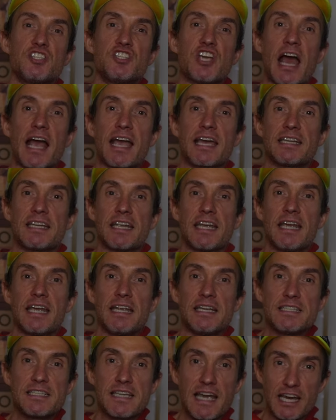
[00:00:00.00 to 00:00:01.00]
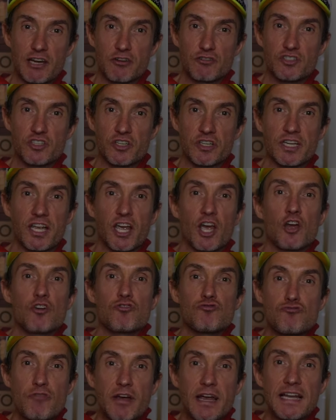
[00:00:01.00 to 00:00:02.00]
jacket integrity.
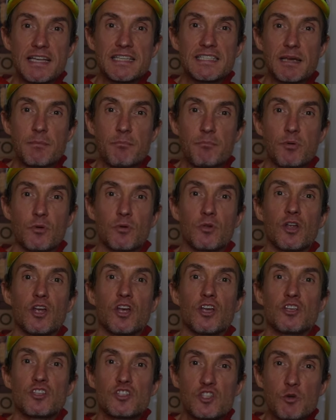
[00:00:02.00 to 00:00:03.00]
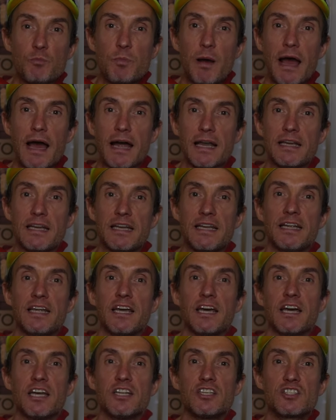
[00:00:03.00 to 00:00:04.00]
Really simple, super handy,
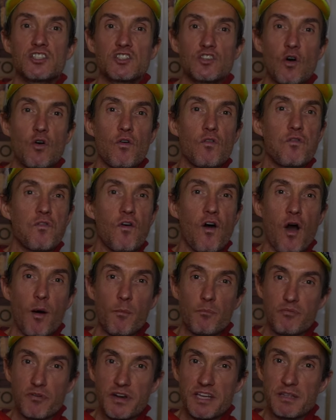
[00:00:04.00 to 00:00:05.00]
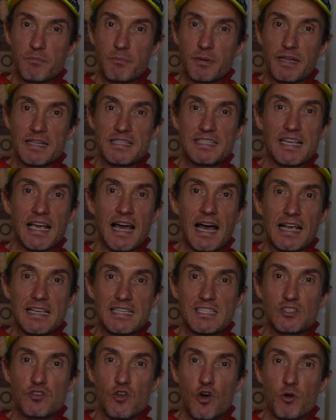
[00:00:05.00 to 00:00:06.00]
and so far breathability
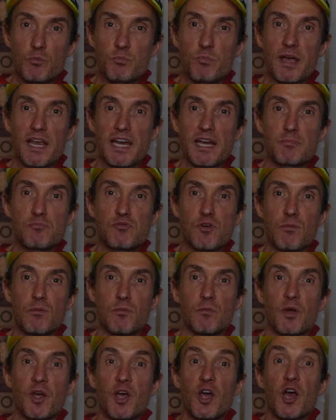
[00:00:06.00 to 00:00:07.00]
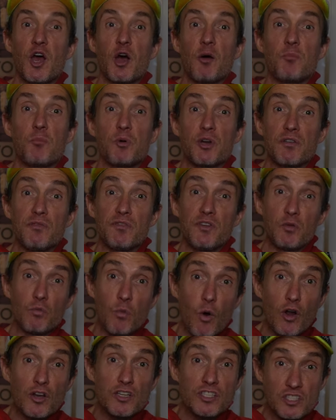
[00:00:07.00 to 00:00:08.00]
has not been a problem. But if you
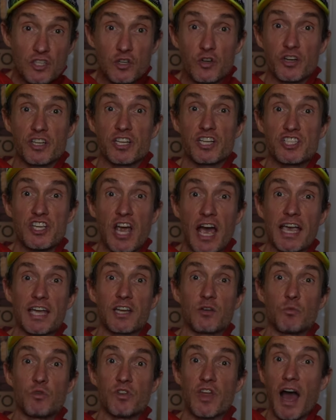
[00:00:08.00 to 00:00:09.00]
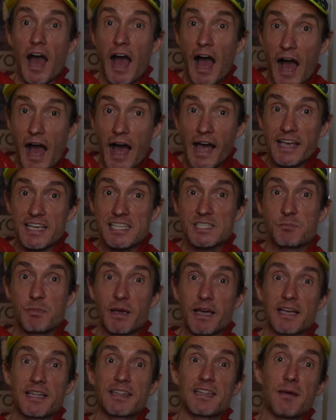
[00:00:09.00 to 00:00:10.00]
want to look at a jacket with a higher
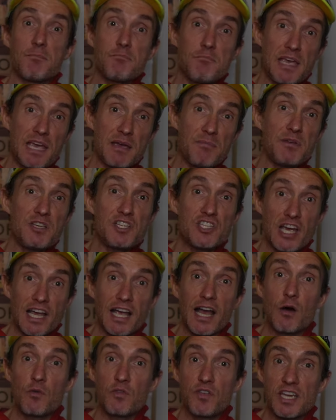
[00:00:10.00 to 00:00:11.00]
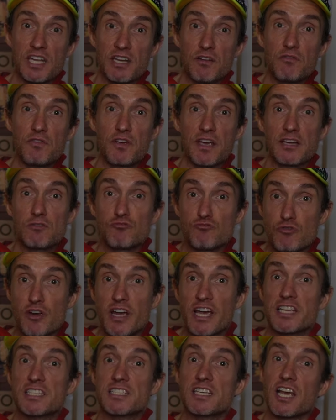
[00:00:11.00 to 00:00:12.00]
spec, then maybe check out the Inov8
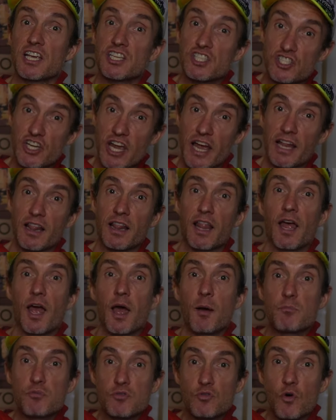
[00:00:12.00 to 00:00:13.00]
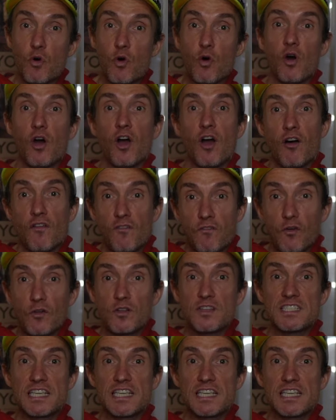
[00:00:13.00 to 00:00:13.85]
Race Shell Pro Full